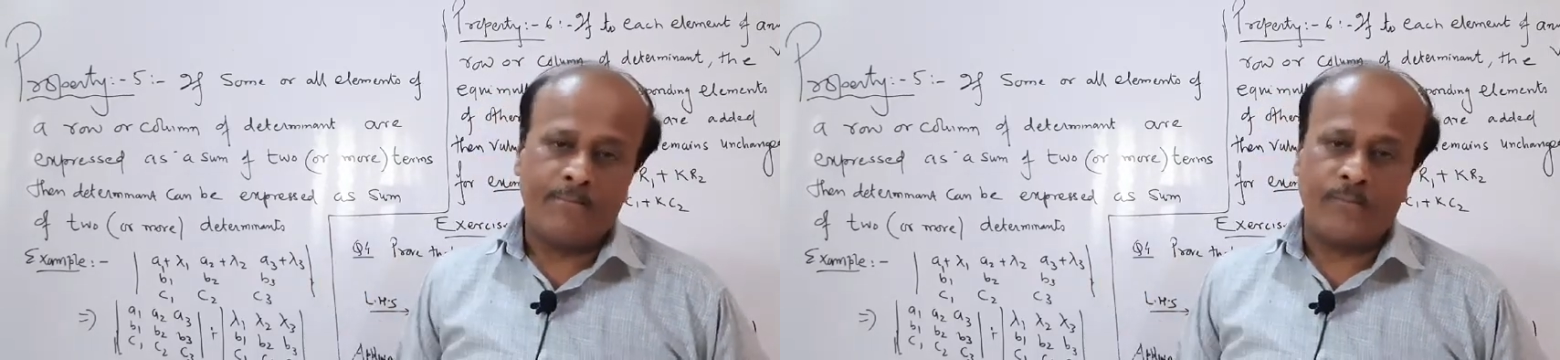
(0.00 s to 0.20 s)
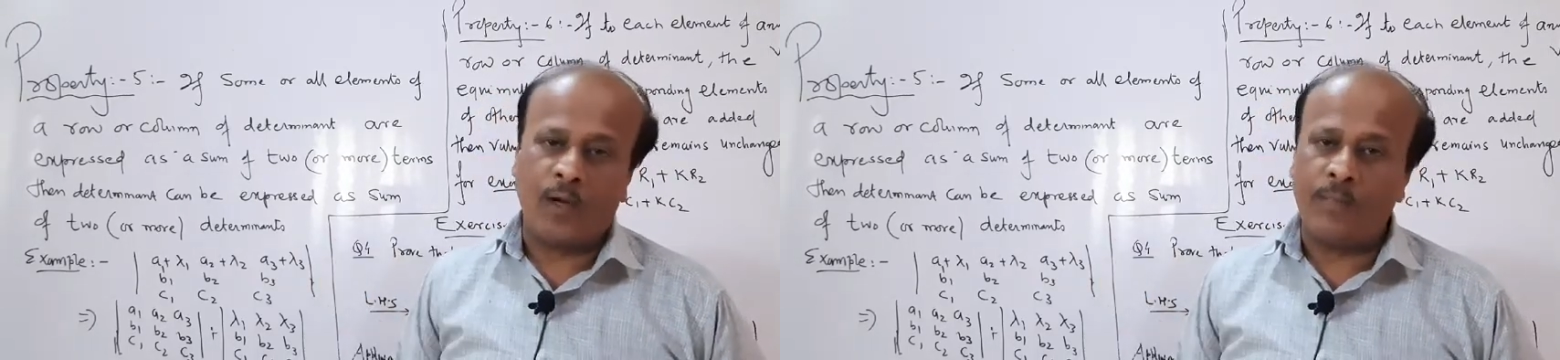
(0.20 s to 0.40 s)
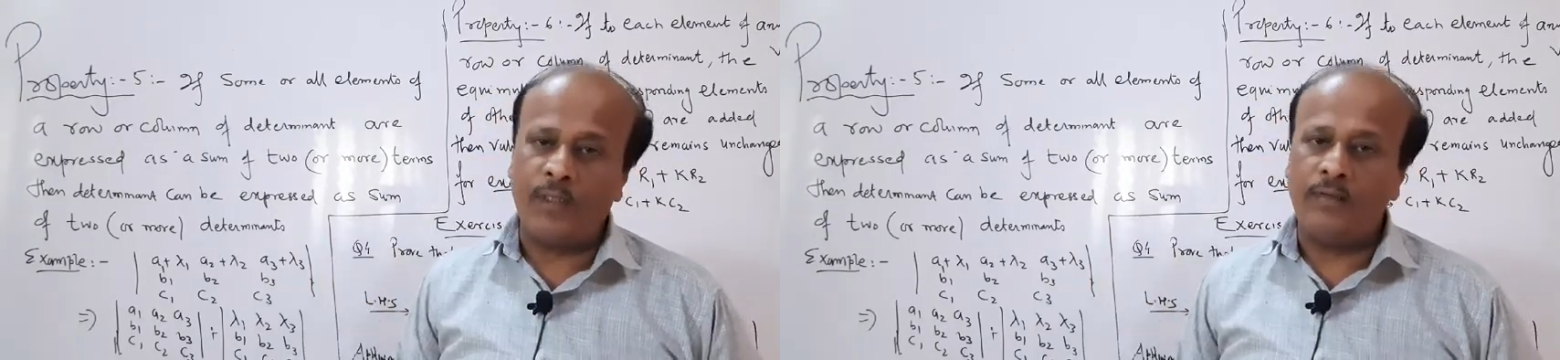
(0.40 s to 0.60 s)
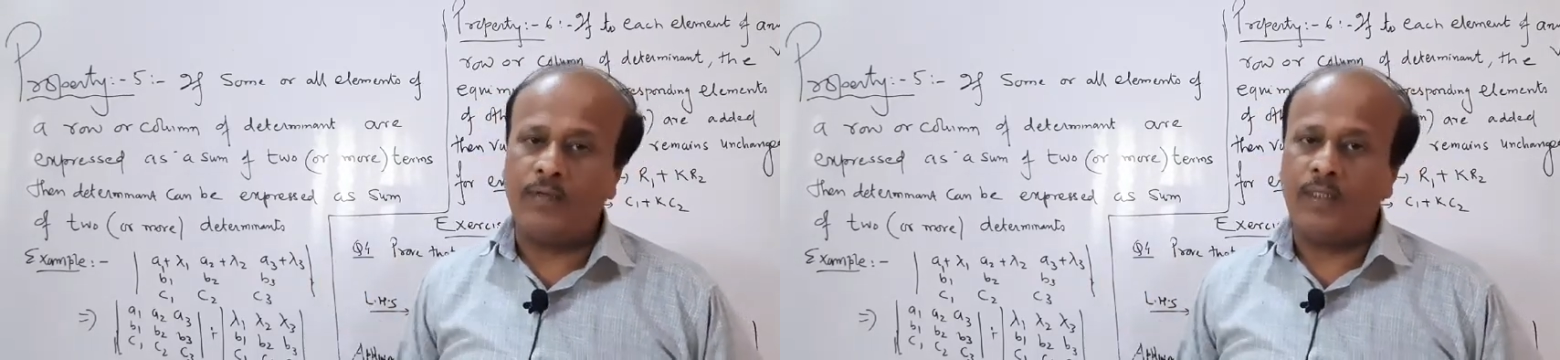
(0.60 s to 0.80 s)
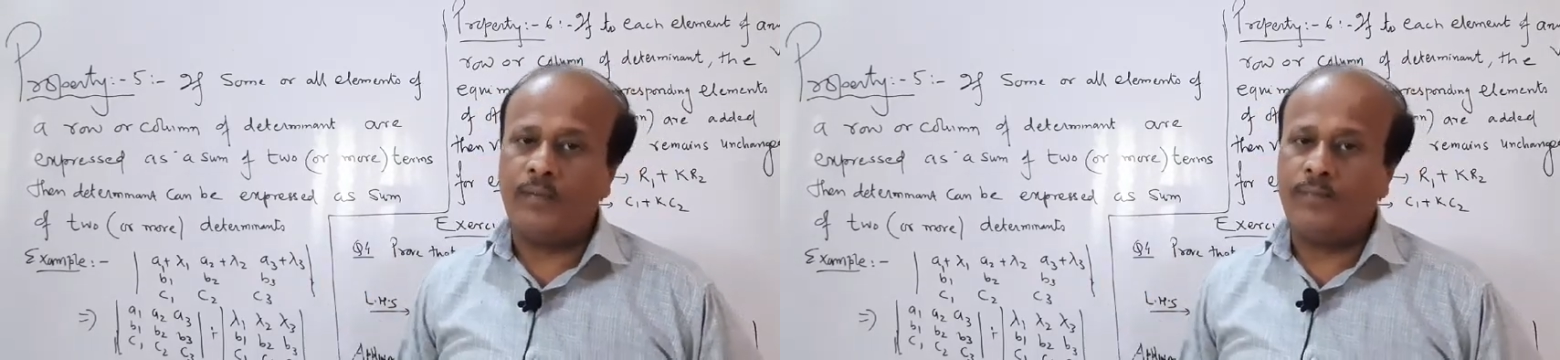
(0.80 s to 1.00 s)
Property
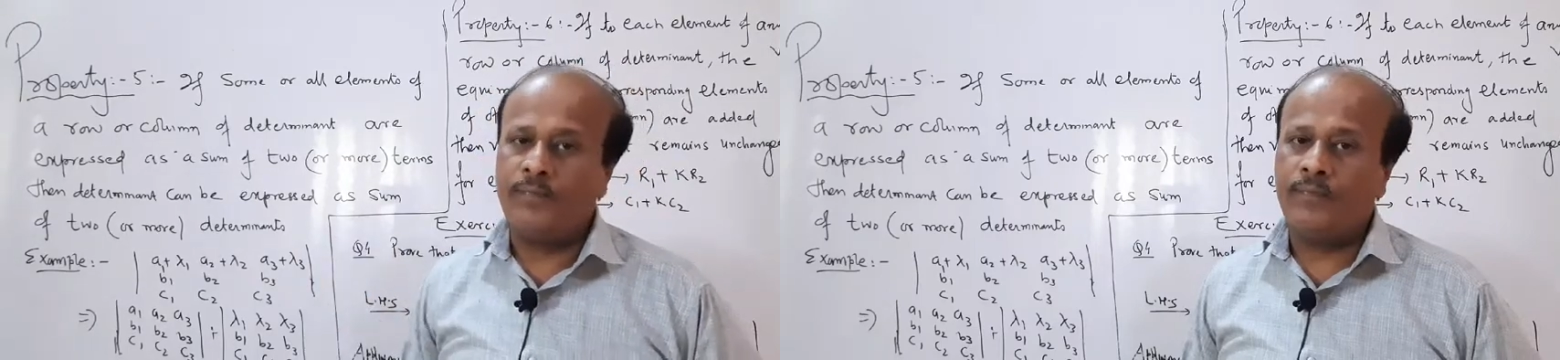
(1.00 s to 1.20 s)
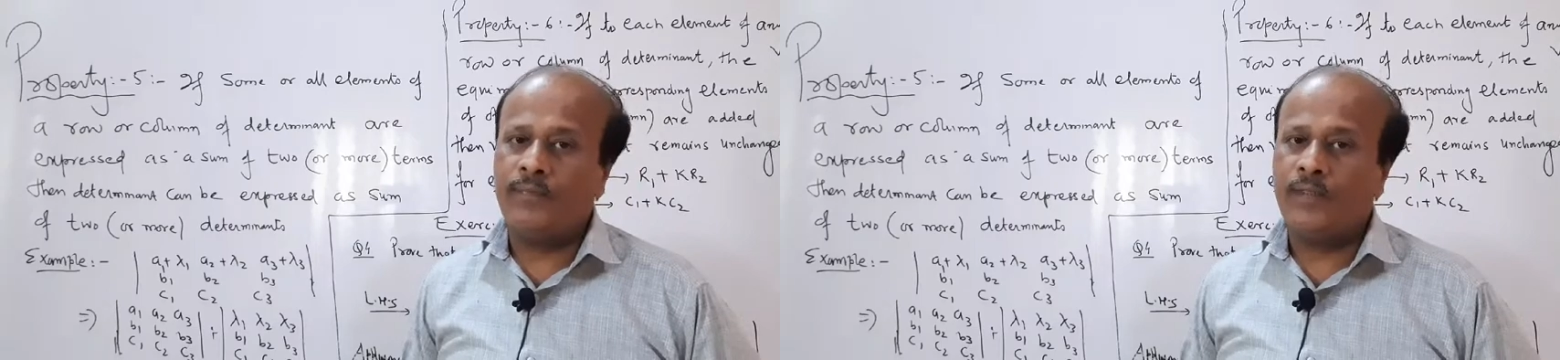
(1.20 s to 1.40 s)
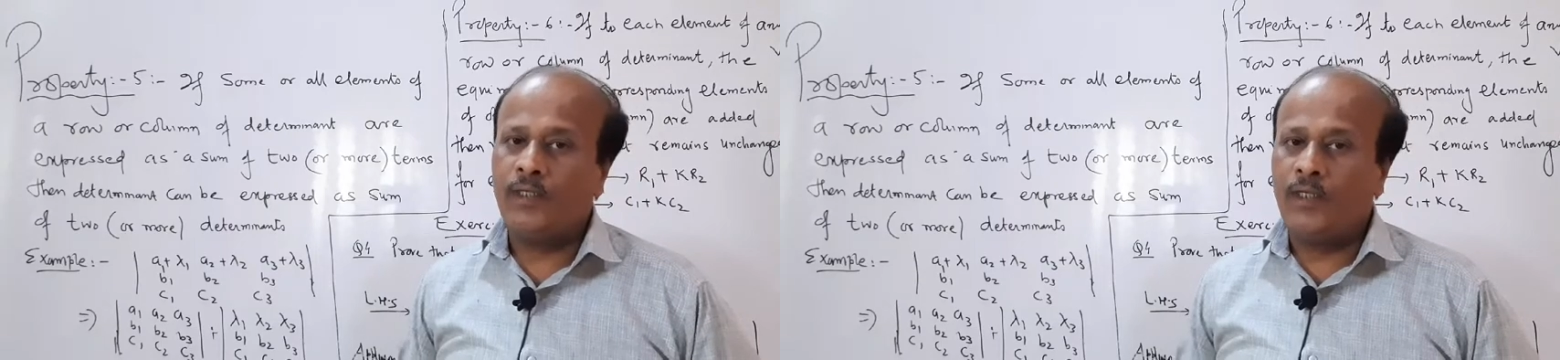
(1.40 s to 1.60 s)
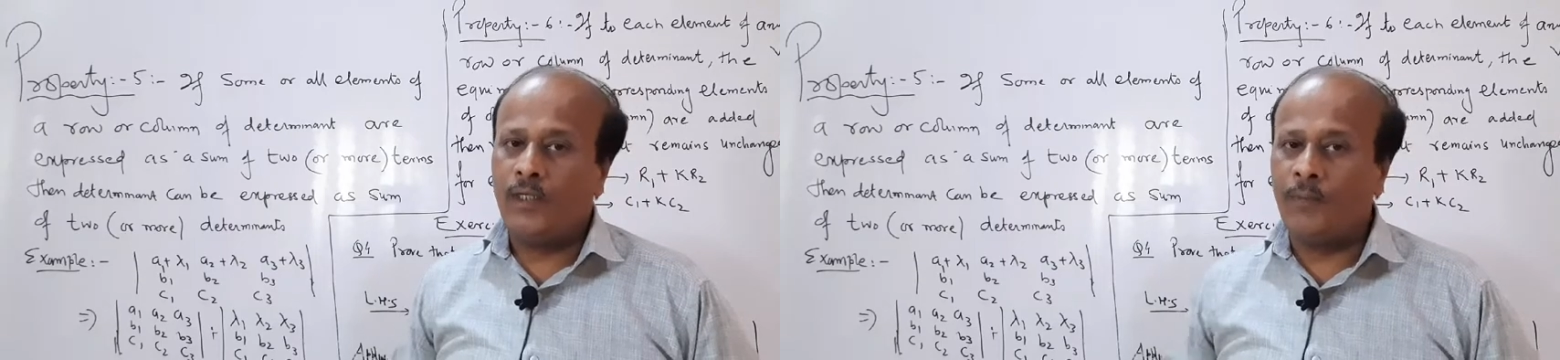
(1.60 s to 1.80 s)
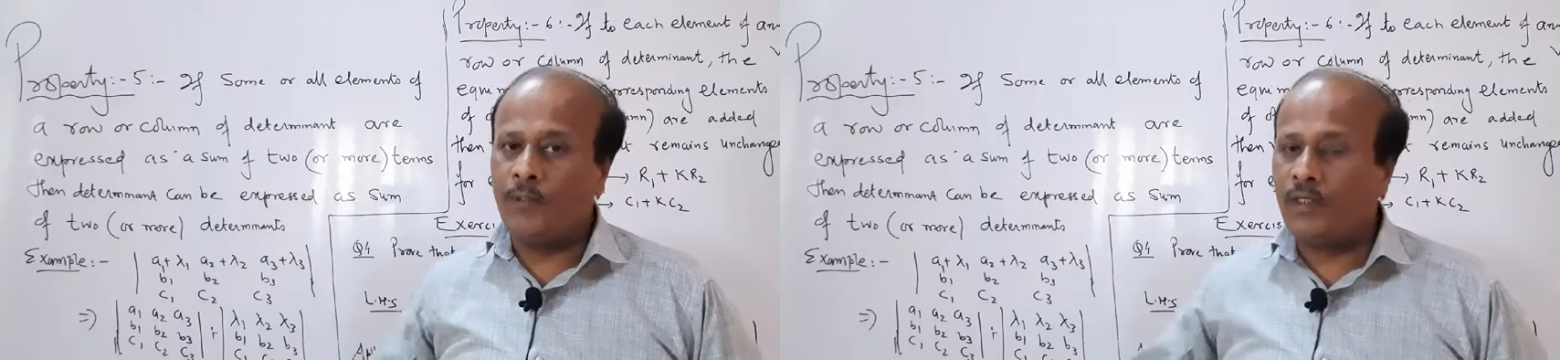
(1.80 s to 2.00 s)
1,
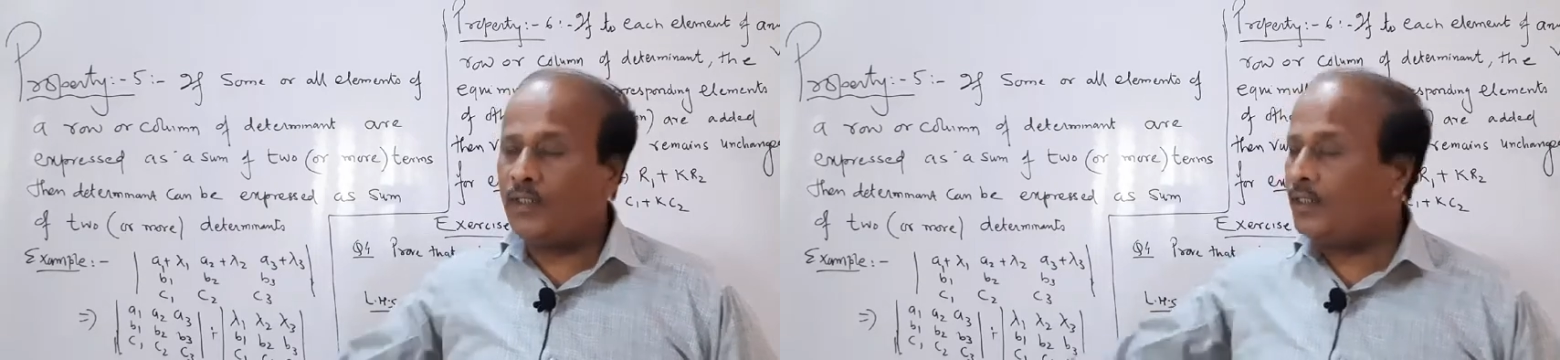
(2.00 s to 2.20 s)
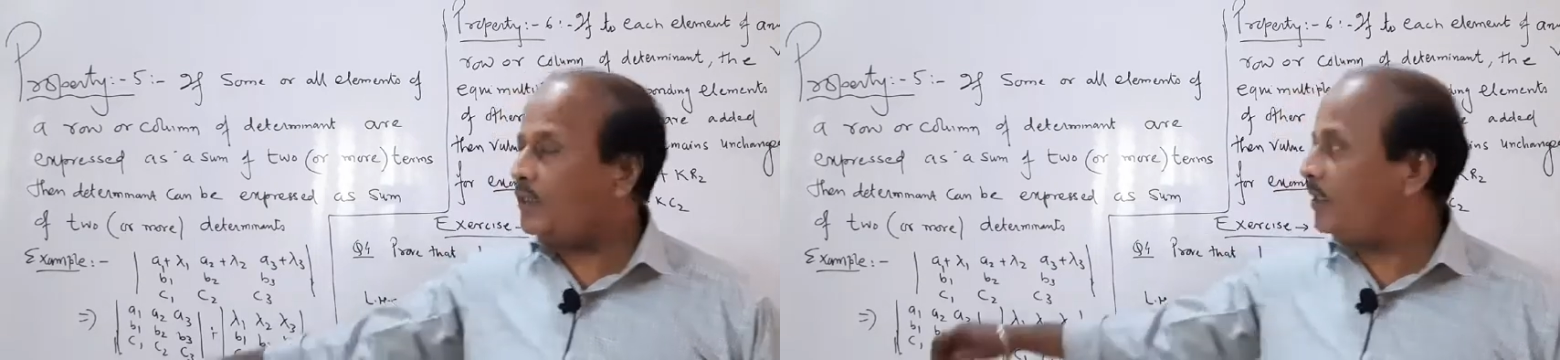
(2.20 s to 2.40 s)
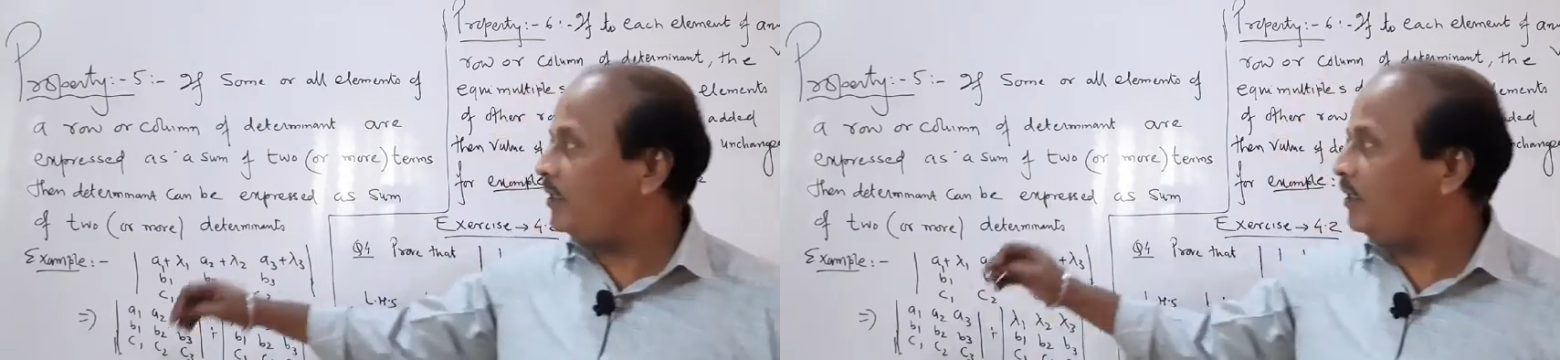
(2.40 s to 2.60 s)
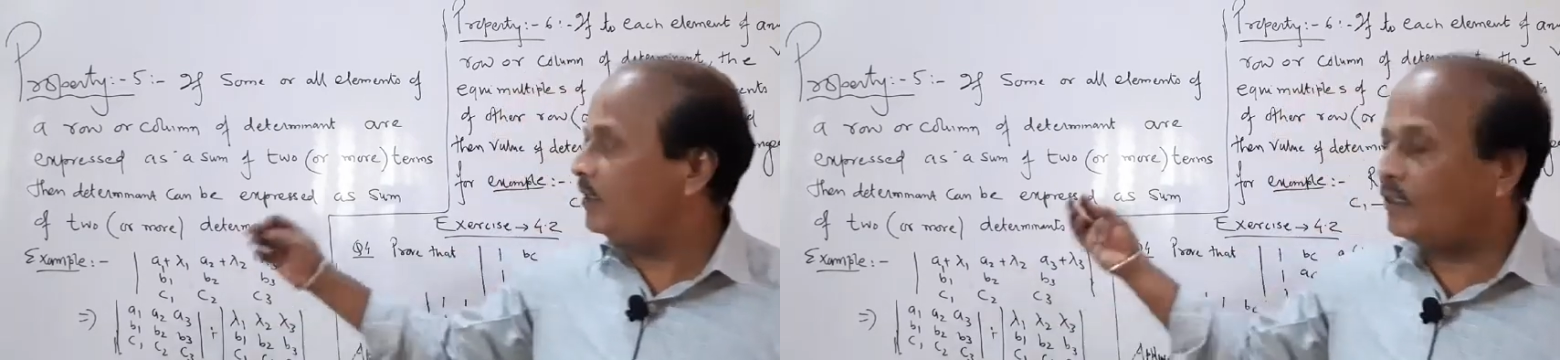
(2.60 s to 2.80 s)
if you are interchanging